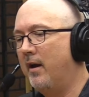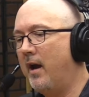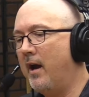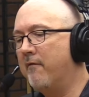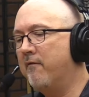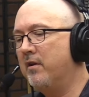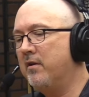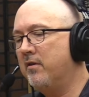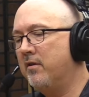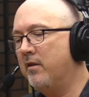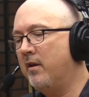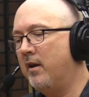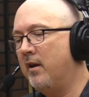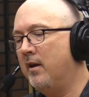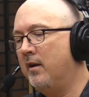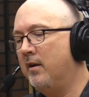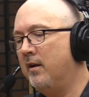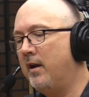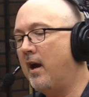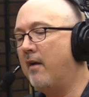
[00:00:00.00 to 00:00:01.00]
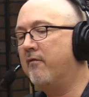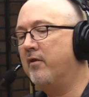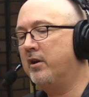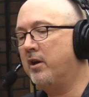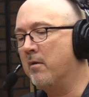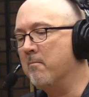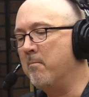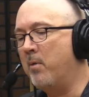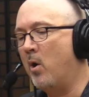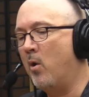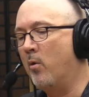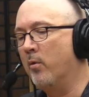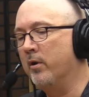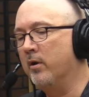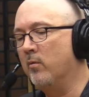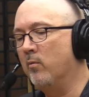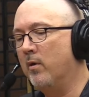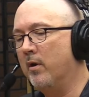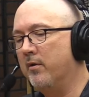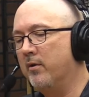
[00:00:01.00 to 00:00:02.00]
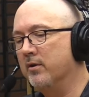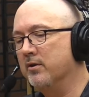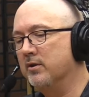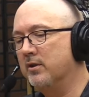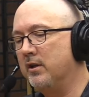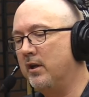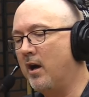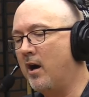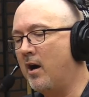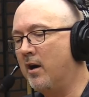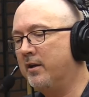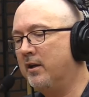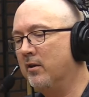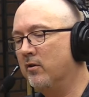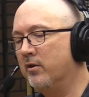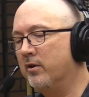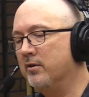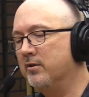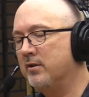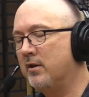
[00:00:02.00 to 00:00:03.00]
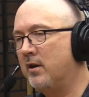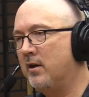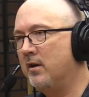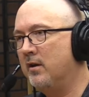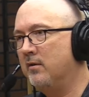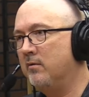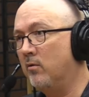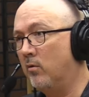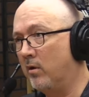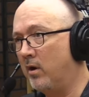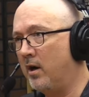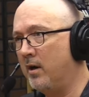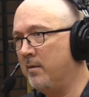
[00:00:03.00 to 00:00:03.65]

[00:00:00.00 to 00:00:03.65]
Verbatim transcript: everything, every component, whether it's the ocular design or